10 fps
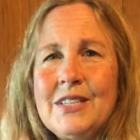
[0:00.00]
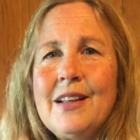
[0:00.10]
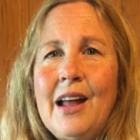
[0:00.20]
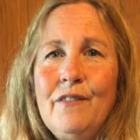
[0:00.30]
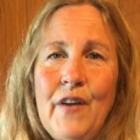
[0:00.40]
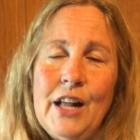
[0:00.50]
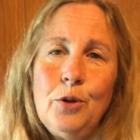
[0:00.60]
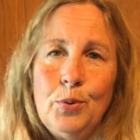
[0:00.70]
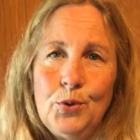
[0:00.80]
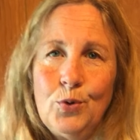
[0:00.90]
it's not
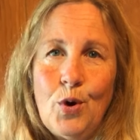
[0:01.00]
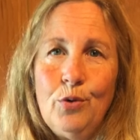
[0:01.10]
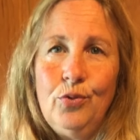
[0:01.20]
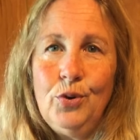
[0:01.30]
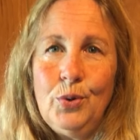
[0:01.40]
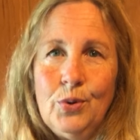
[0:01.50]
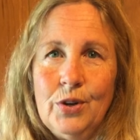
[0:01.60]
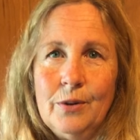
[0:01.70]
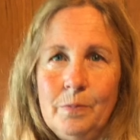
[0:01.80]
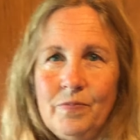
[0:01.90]
available to grow
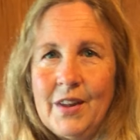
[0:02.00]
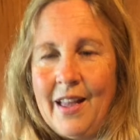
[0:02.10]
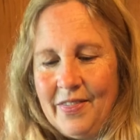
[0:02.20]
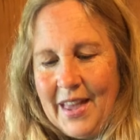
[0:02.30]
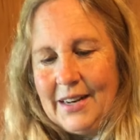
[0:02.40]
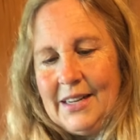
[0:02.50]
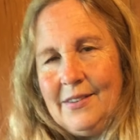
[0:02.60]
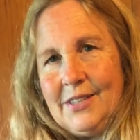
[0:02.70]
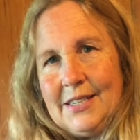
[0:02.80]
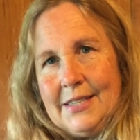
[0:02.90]
food. That
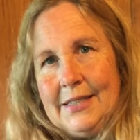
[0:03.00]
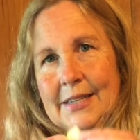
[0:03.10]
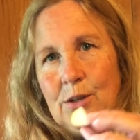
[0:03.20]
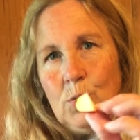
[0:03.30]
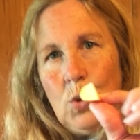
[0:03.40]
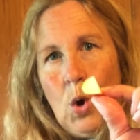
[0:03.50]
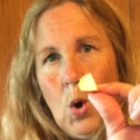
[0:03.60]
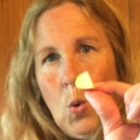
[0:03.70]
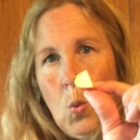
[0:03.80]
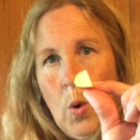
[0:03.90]
leaves this little
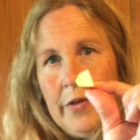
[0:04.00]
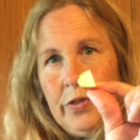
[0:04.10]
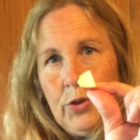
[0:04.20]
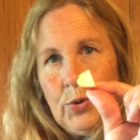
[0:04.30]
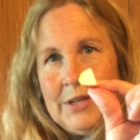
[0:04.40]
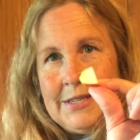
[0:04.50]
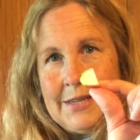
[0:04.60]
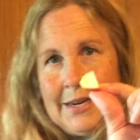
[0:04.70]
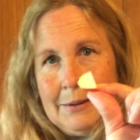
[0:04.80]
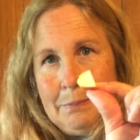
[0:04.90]

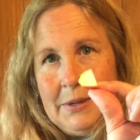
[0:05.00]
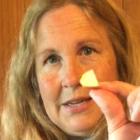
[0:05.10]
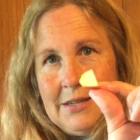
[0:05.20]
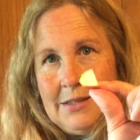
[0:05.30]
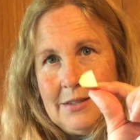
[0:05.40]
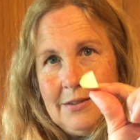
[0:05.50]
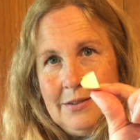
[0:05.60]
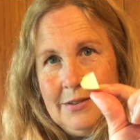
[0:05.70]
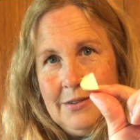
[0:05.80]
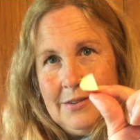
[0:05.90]
1/32 piece
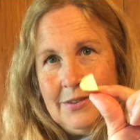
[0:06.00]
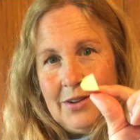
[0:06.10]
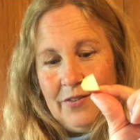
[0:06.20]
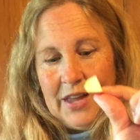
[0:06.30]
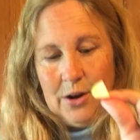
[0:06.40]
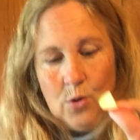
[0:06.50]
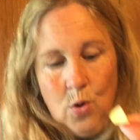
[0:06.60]
of that